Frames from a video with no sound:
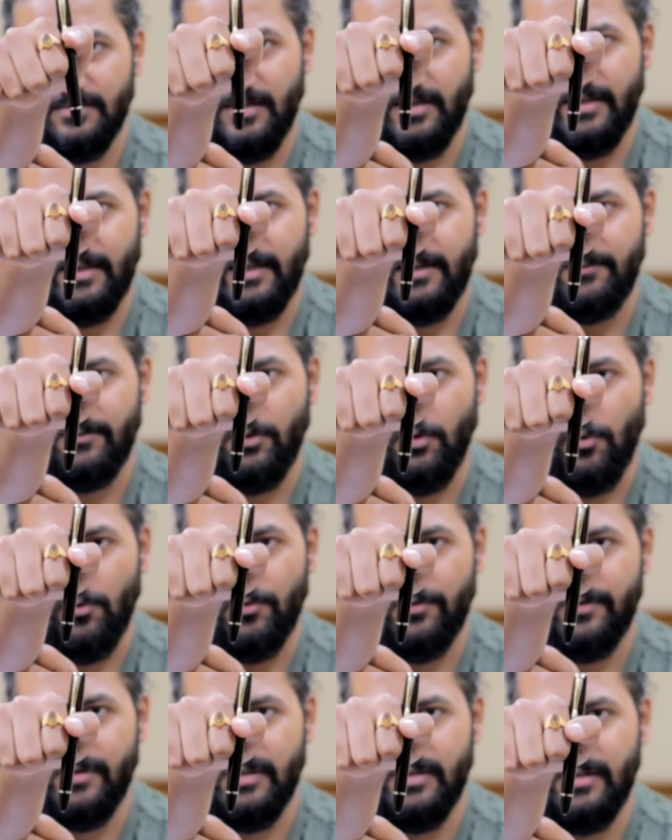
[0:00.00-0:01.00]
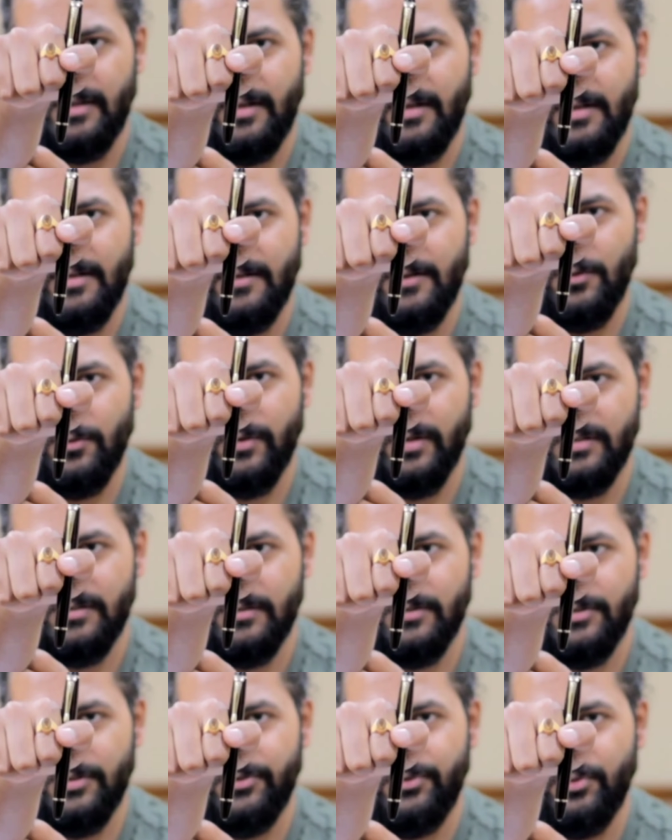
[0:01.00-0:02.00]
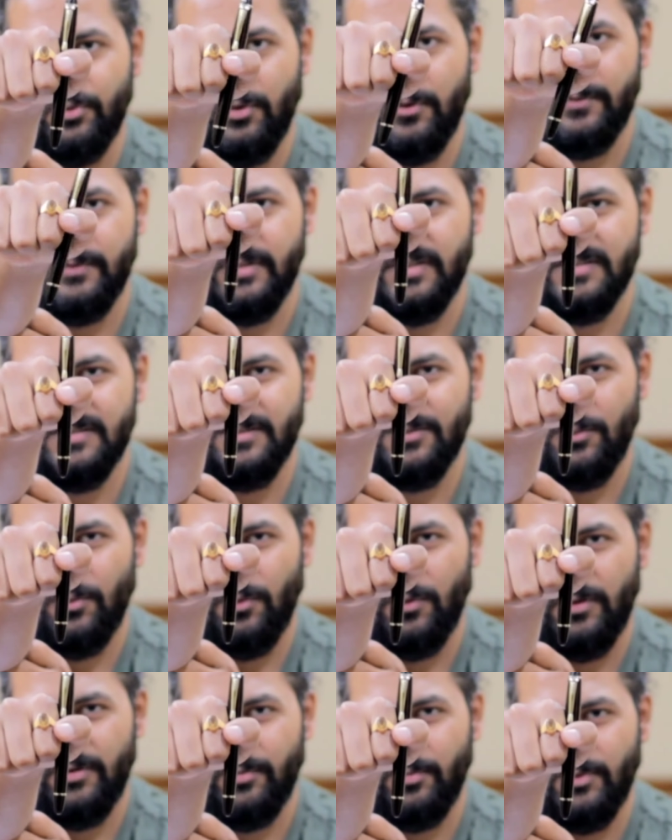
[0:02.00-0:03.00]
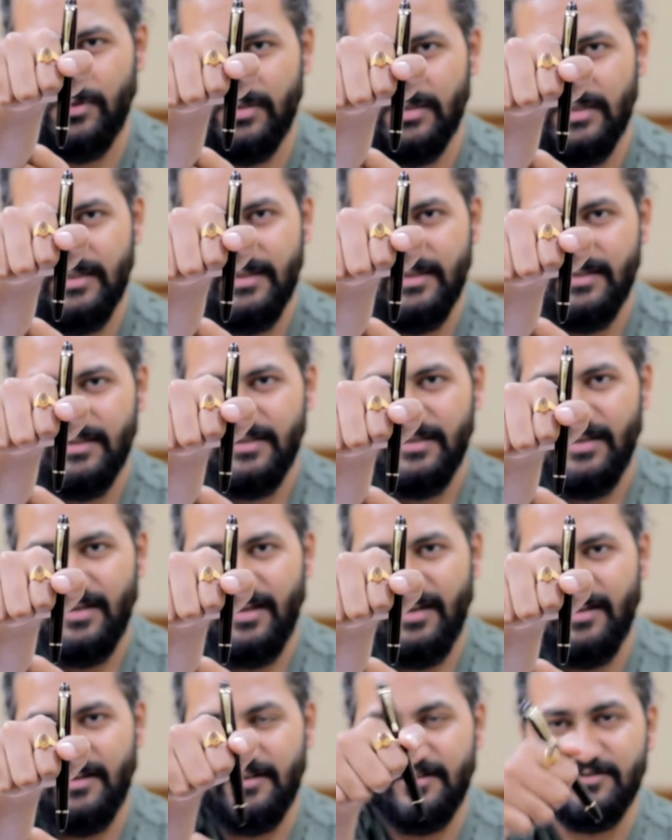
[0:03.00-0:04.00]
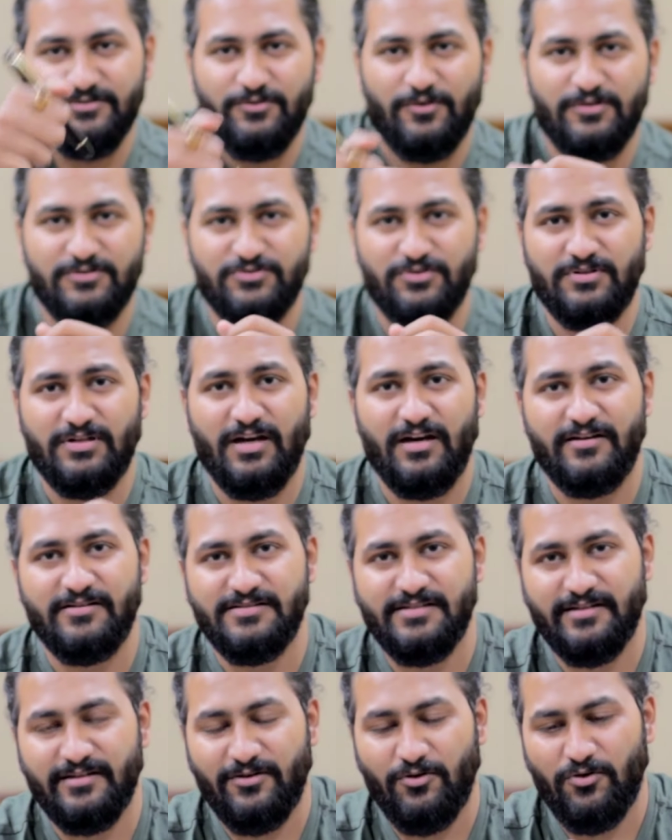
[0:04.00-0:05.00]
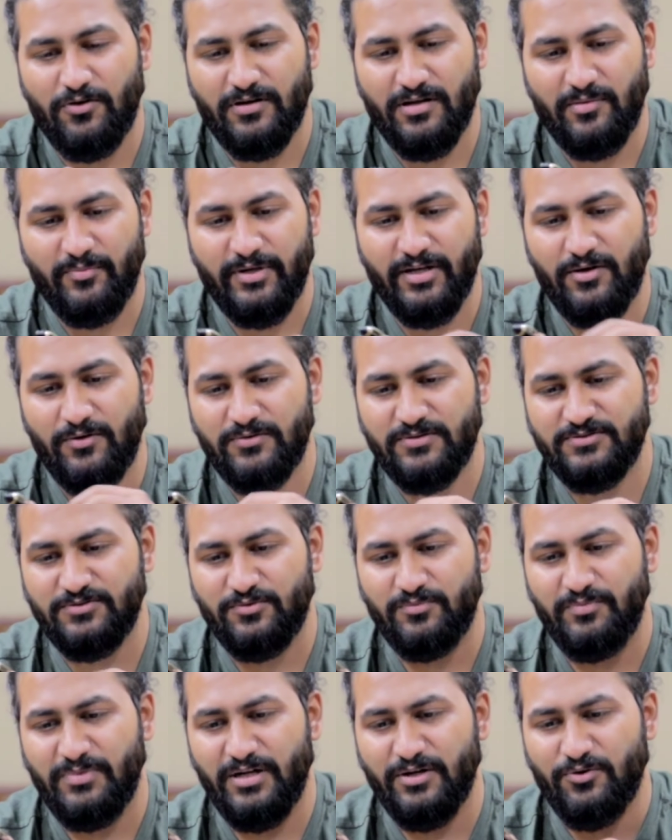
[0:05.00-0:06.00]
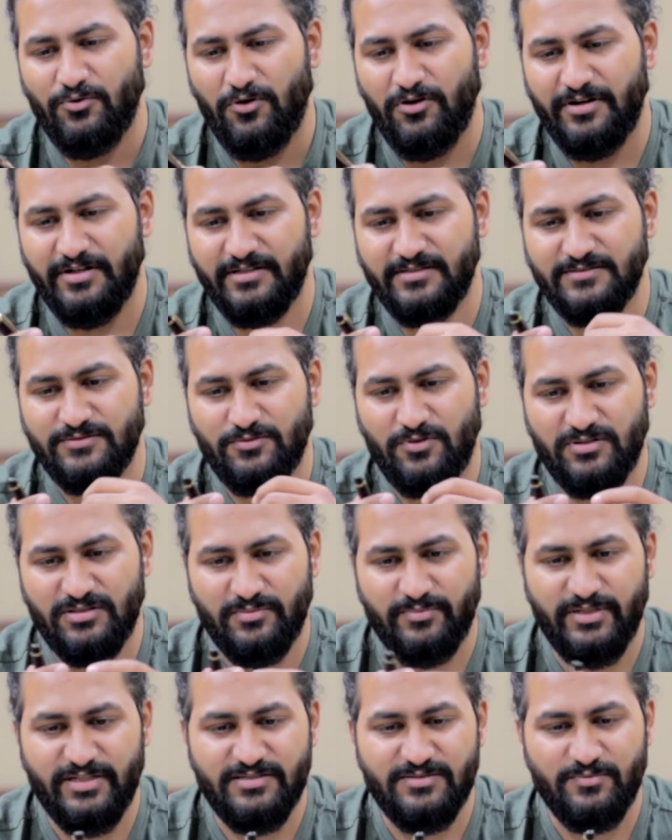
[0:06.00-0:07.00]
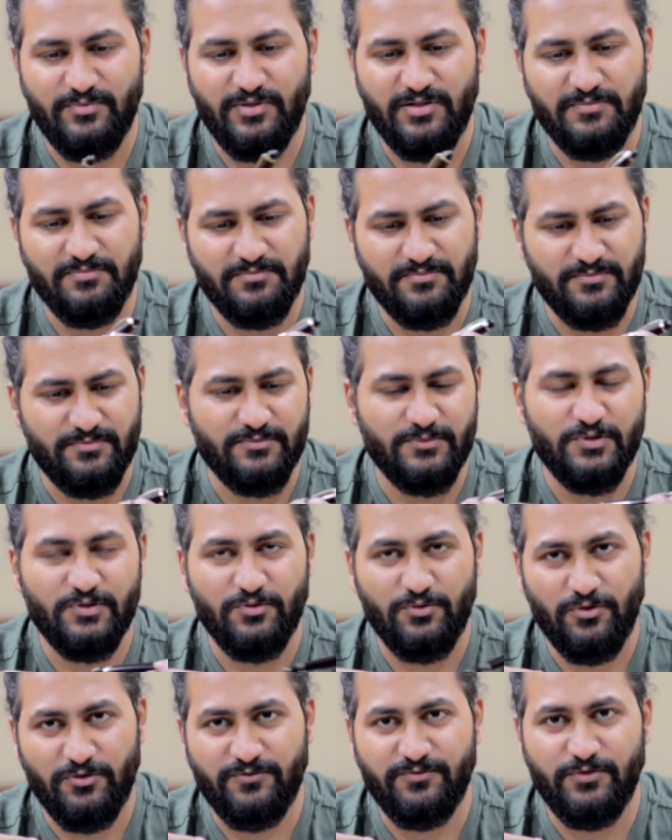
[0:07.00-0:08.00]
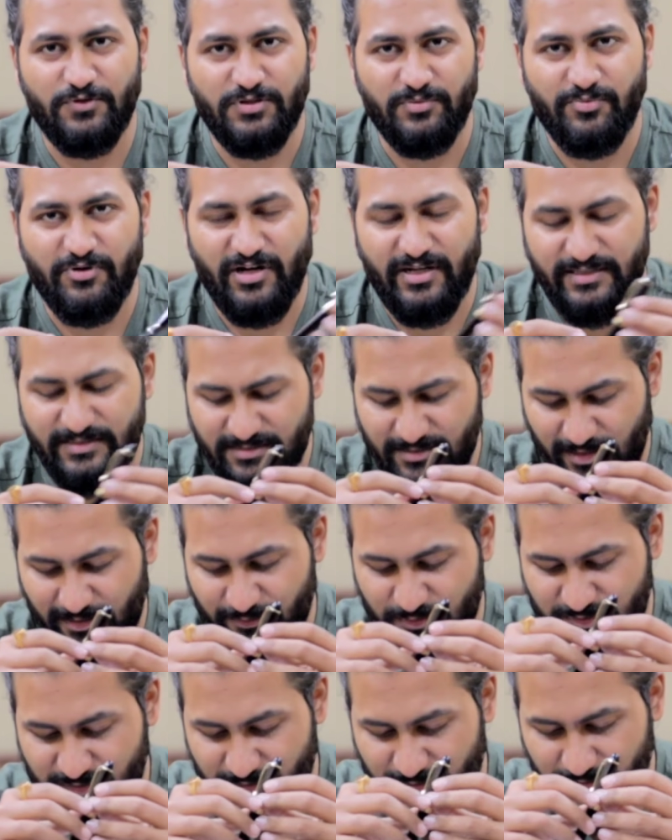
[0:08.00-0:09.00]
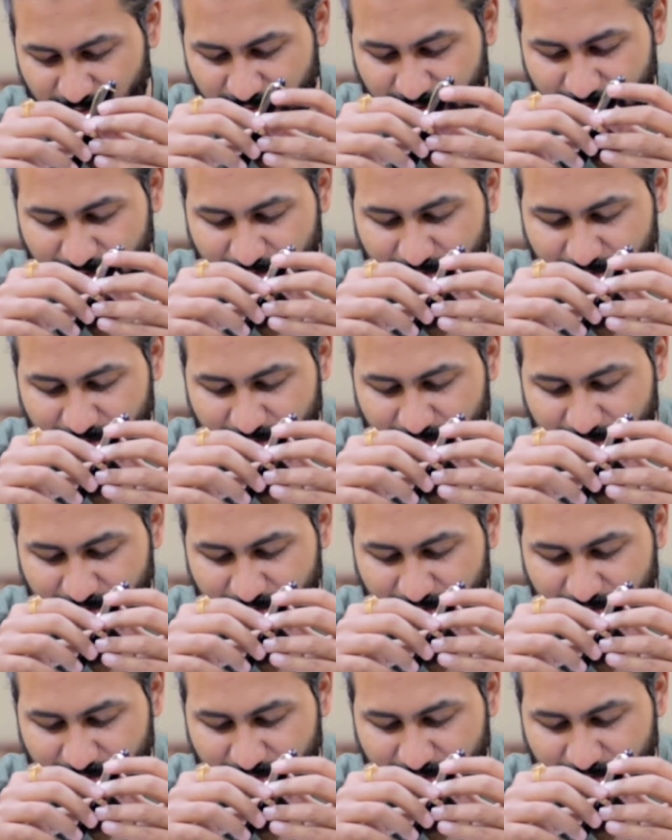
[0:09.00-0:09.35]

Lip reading: I have a gold ring, and look at the hue of this gold one, and it is also tarnishing or coming out. So build quality is not the best, but good for the price, I would say.